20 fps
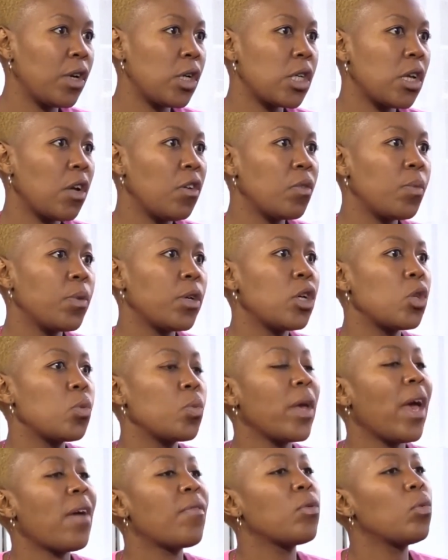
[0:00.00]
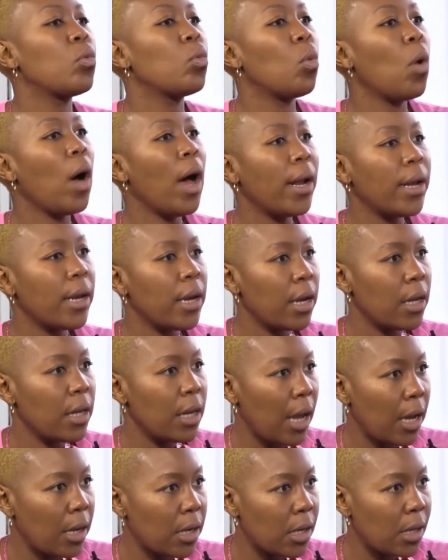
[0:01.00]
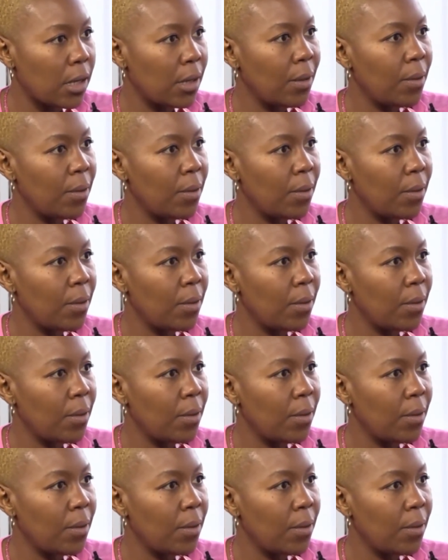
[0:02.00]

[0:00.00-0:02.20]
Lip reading: ourselves because we haven't won yet.